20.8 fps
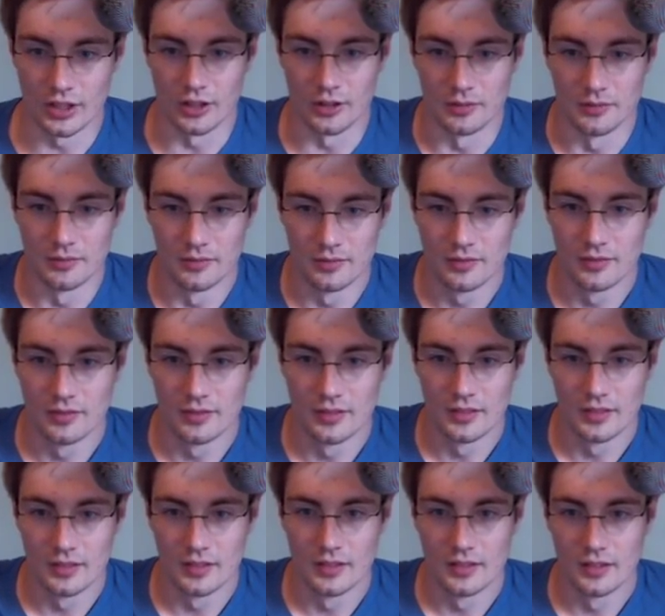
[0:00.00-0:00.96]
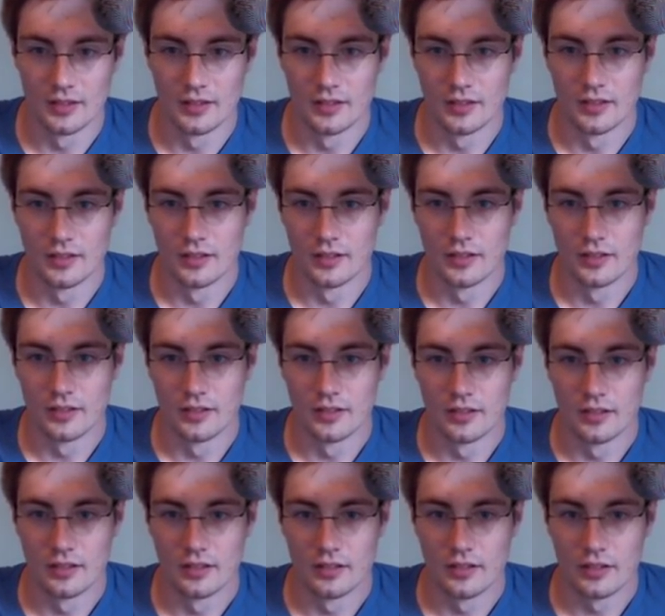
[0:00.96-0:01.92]
Quake Three was probably the best, but
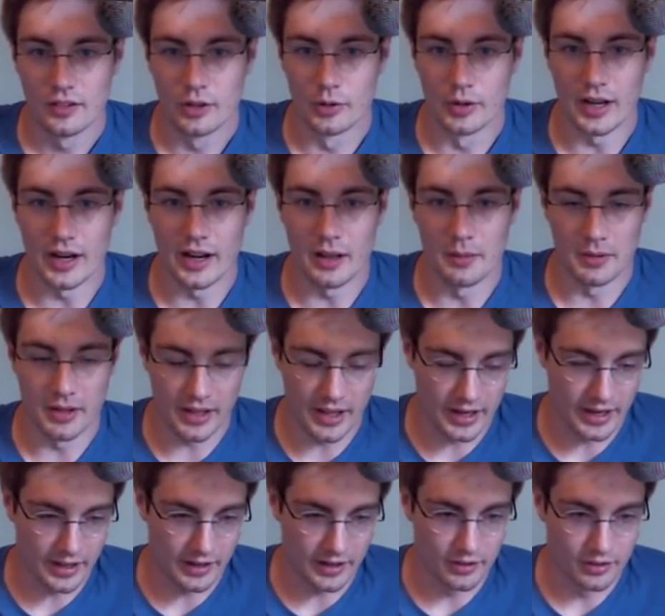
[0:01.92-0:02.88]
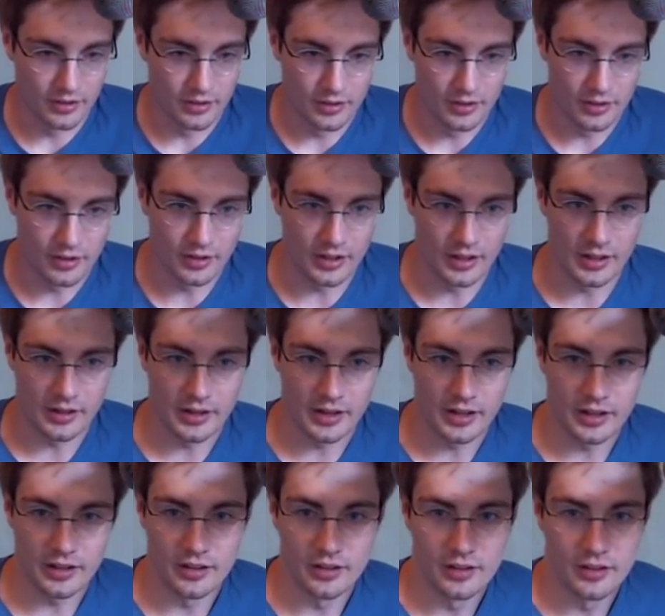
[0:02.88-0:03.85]
uh, you were not able to get in. Hold on, I'm
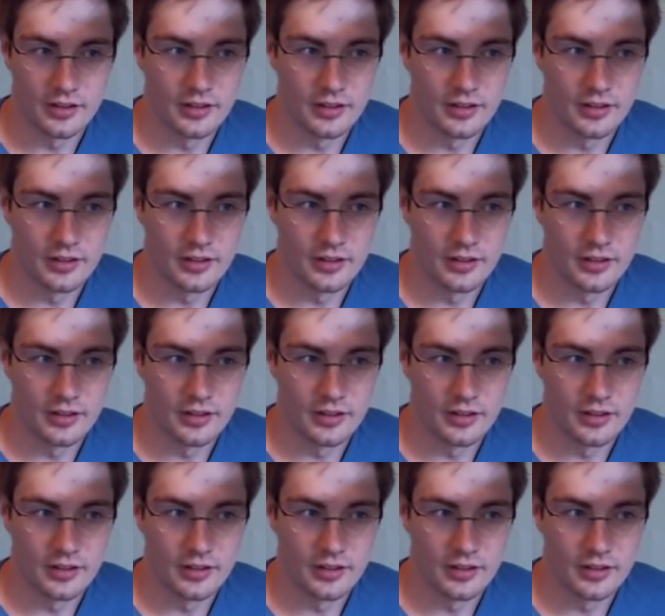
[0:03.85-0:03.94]
gonna. Damn.